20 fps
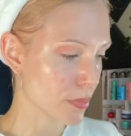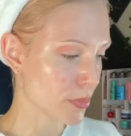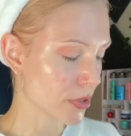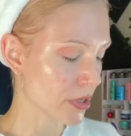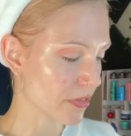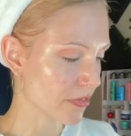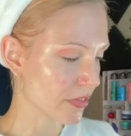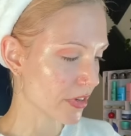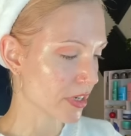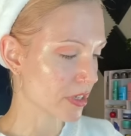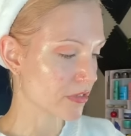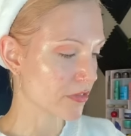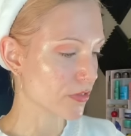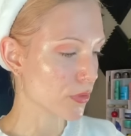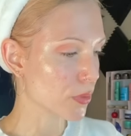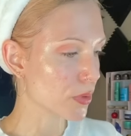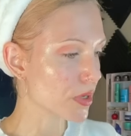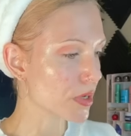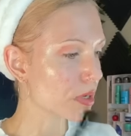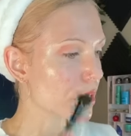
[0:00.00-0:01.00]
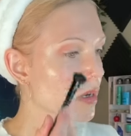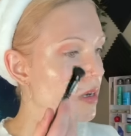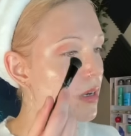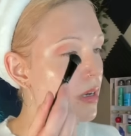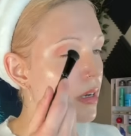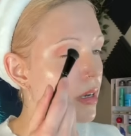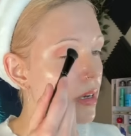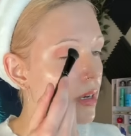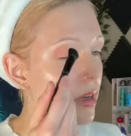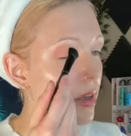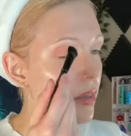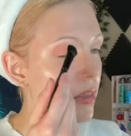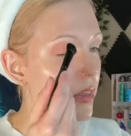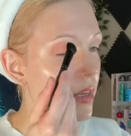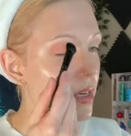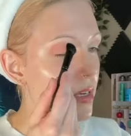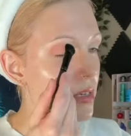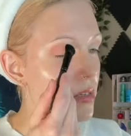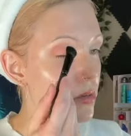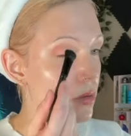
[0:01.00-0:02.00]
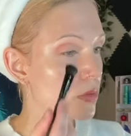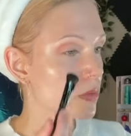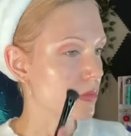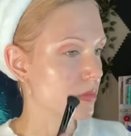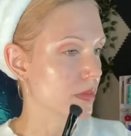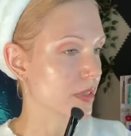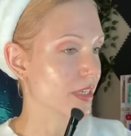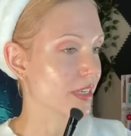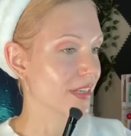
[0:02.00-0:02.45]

perfect for this. Oh,